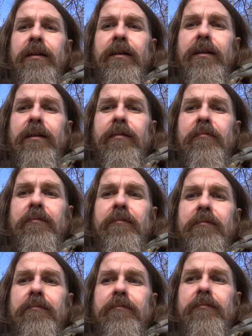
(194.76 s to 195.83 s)
Um,
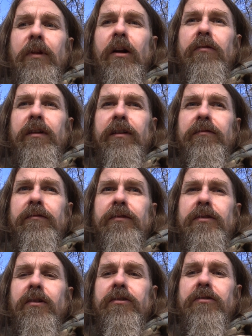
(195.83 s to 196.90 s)
you know, and
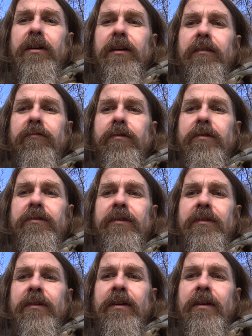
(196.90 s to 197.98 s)
star tracking forth.
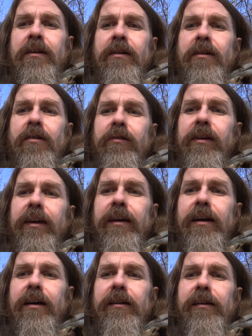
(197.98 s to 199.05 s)
Okay,
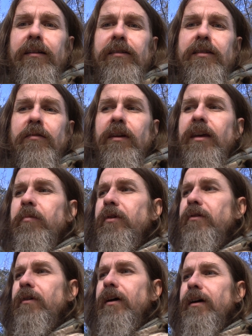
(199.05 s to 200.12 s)
uh, young Squeaky
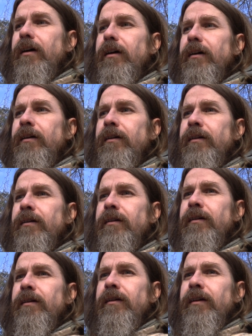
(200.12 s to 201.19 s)
Poo, uh,
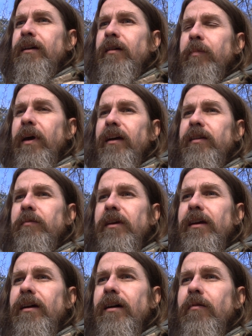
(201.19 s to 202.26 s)
get back to
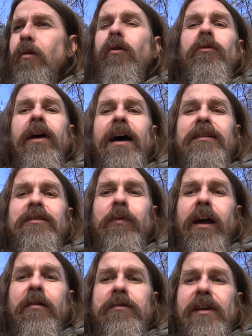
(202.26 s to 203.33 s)
me. Uh, oh, that's what
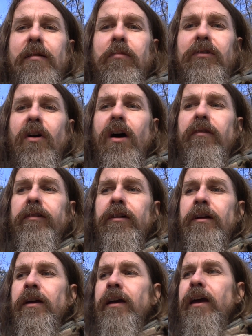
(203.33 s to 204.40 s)
I was able to offer.
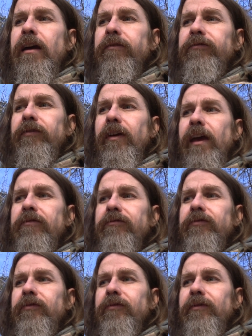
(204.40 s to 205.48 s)
If
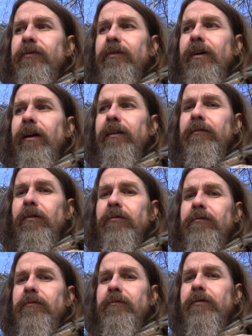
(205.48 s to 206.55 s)
if I don't
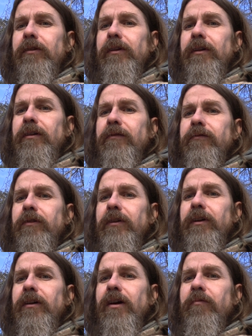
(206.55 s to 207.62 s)
really fully
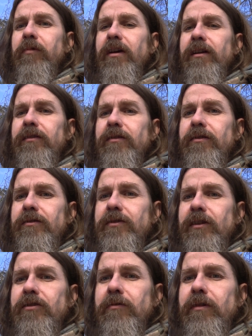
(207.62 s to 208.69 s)
comprehend your
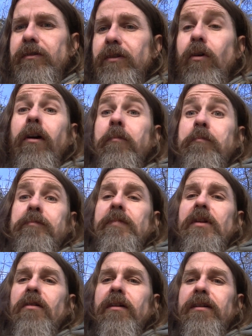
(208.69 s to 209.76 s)
sexuality, or you
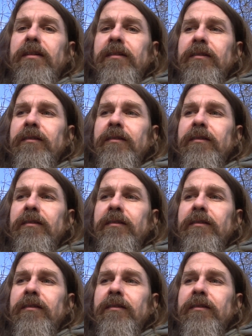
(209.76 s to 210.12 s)
know, any